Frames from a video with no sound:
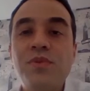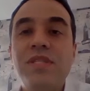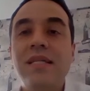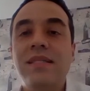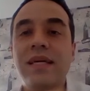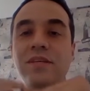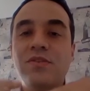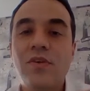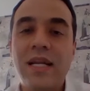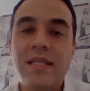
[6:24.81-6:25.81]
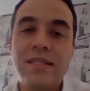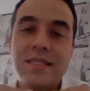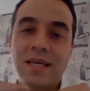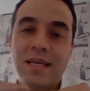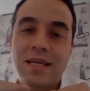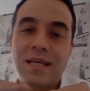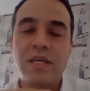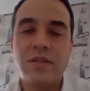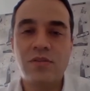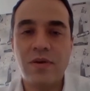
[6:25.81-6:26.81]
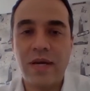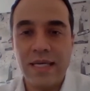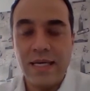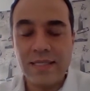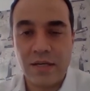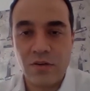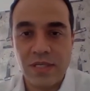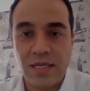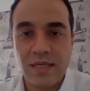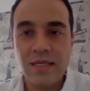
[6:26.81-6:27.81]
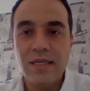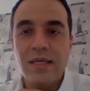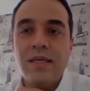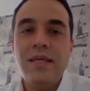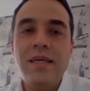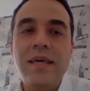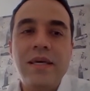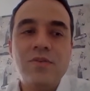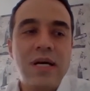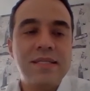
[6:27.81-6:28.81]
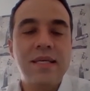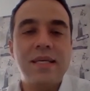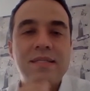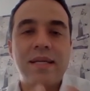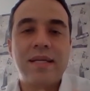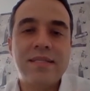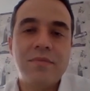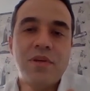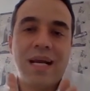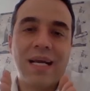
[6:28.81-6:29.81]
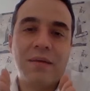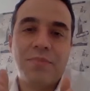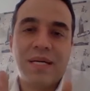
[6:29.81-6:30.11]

are also playing an essential role in all these sources along with demand.